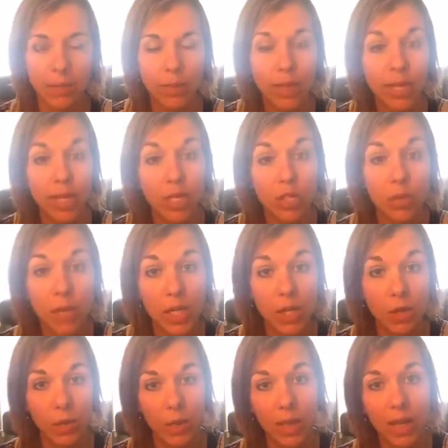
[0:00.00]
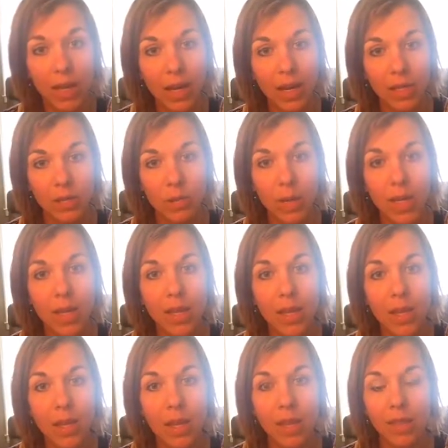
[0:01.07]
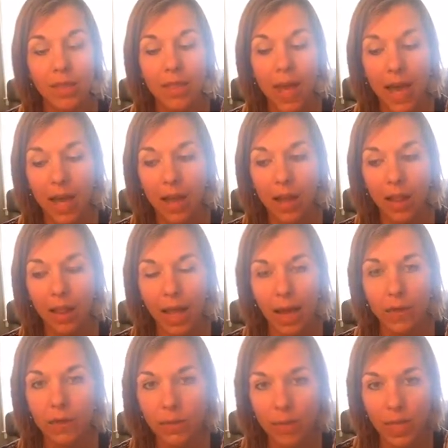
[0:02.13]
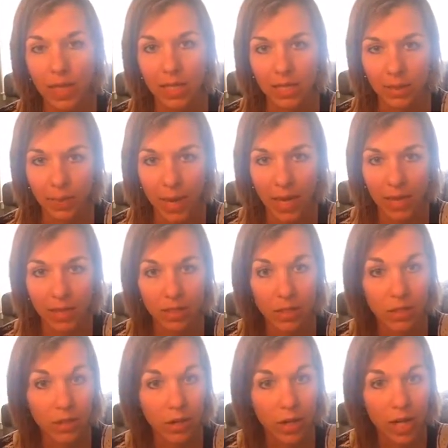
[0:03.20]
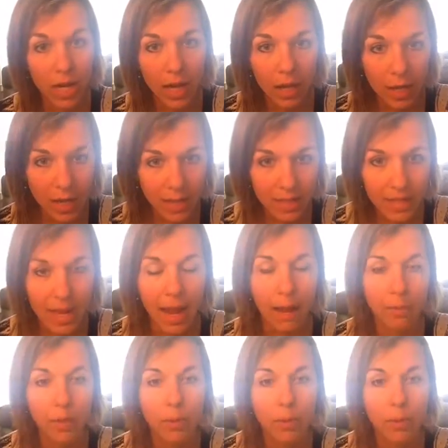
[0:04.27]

each be doing the next week, that allows me the space during Elliot's nap to